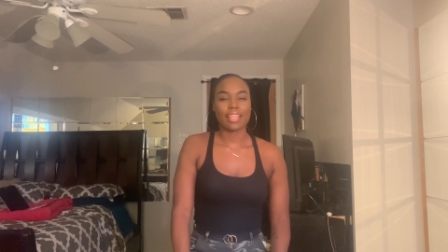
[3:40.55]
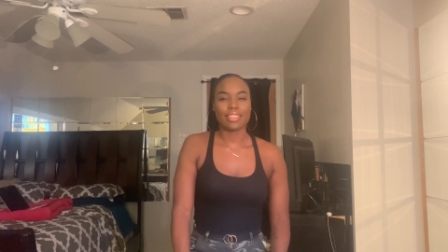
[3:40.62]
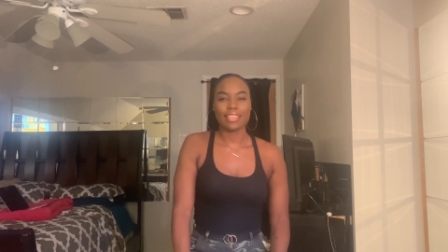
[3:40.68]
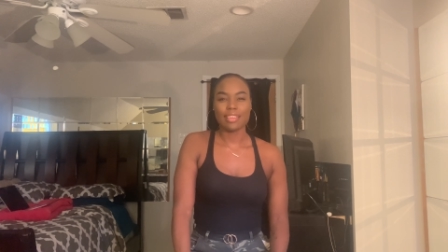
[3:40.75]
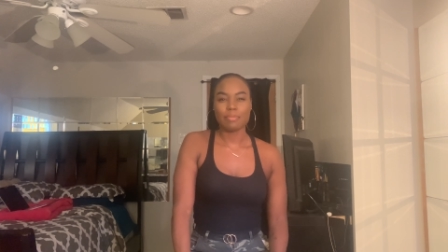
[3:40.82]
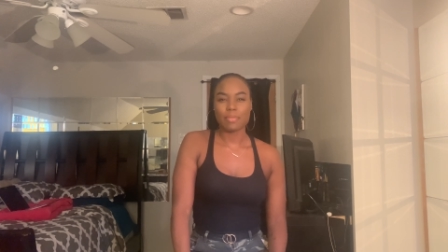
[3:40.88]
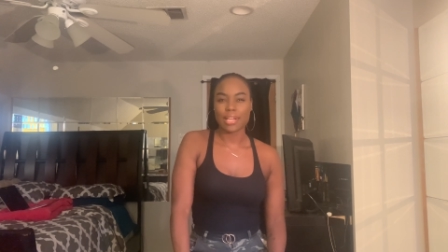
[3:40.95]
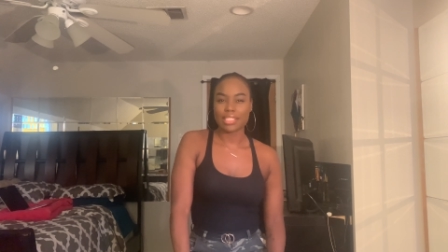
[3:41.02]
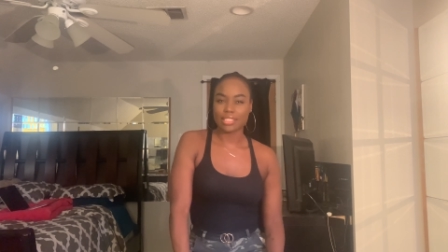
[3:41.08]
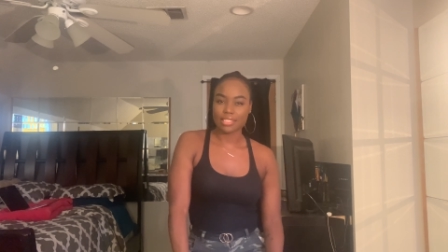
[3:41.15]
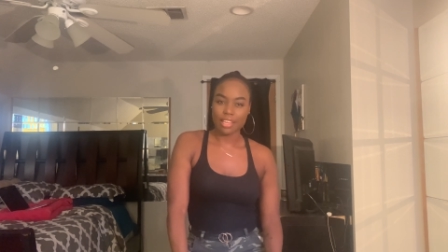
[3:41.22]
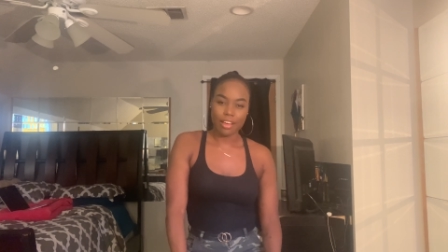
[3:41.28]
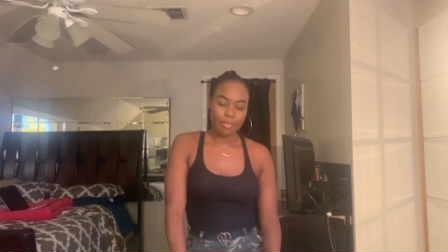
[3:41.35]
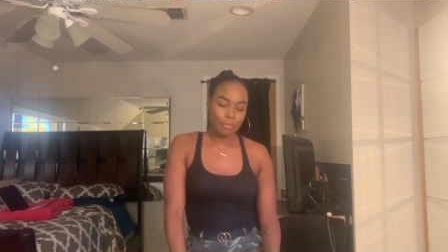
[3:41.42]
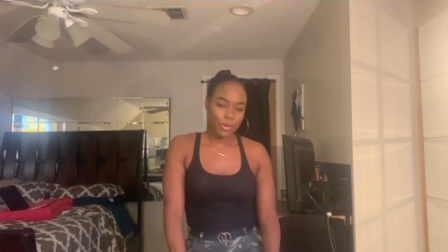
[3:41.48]
think my
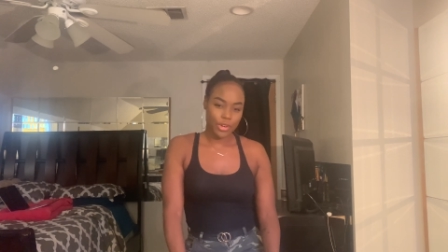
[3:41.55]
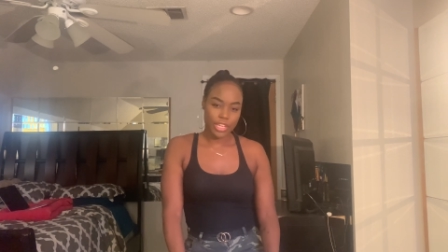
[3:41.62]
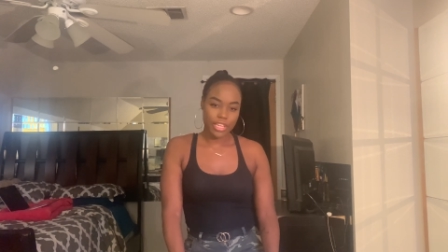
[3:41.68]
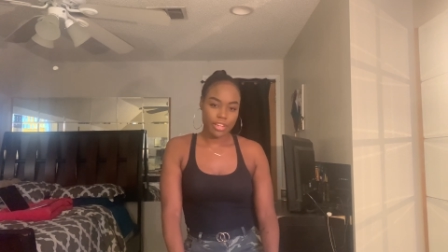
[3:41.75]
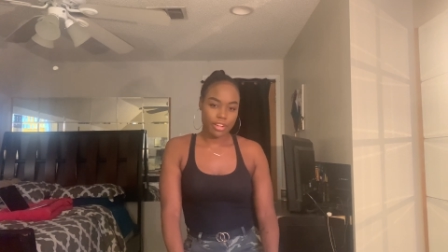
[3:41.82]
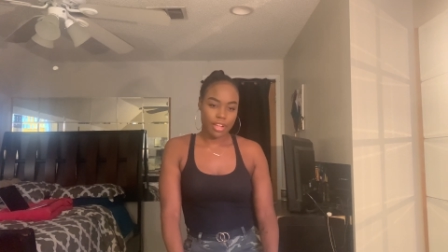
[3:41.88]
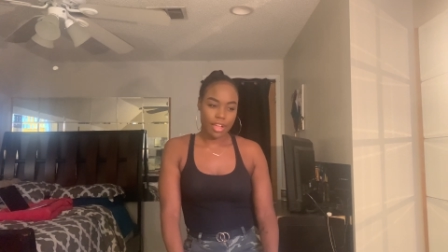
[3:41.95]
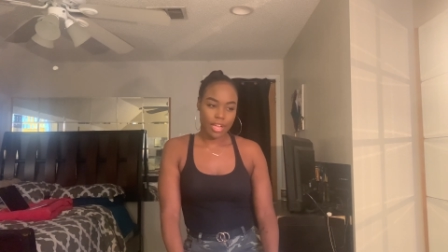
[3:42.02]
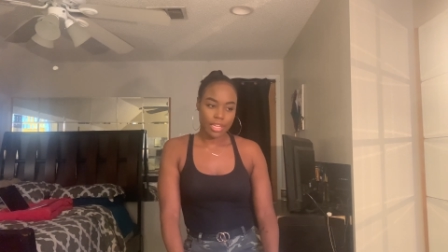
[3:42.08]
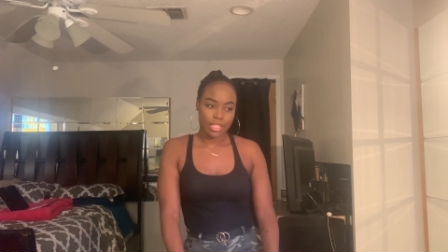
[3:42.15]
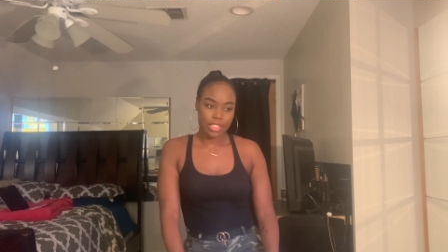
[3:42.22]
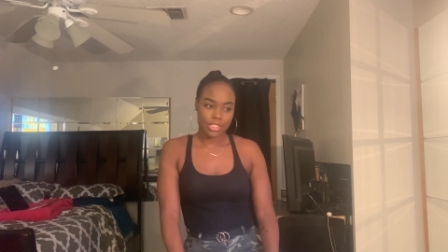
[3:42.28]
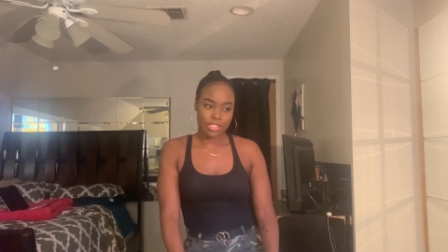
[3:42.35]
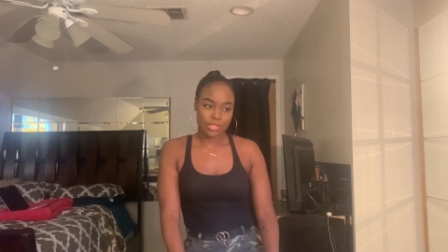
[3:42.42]
sophomore year of college.